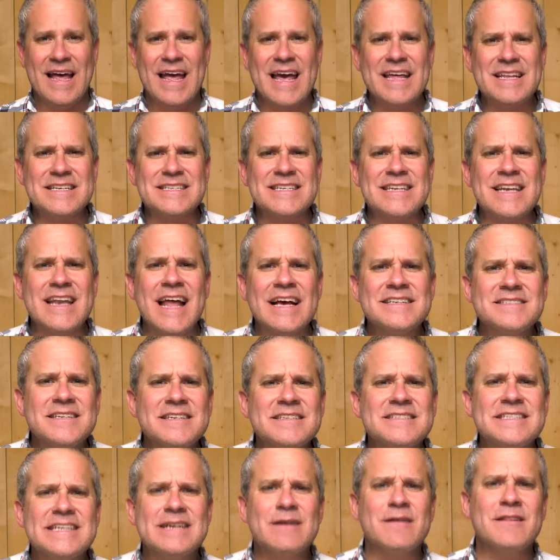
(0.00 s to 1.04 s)
It is
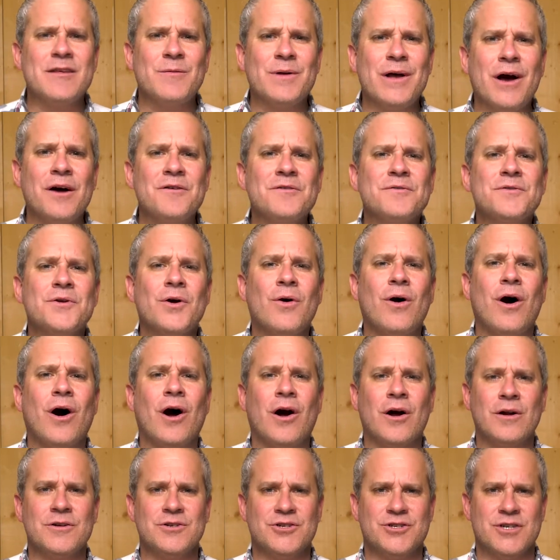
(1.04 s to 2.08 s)
necessary that we undergo
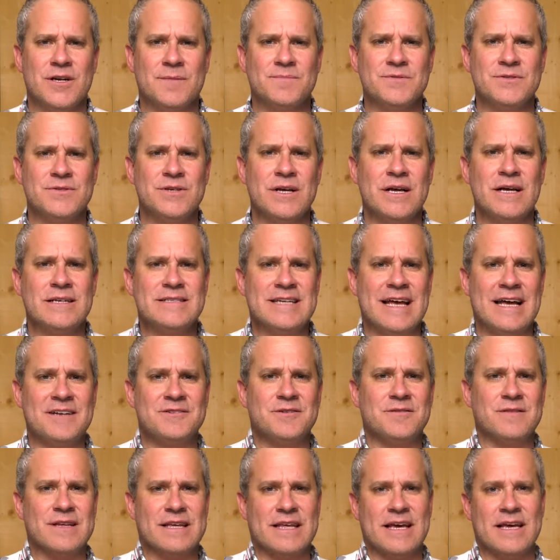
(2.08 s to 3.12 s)
hardships to
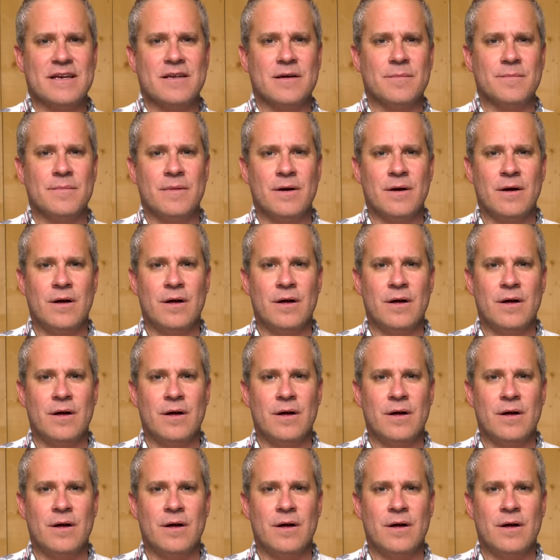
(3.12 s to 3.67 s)
enter the kingdom.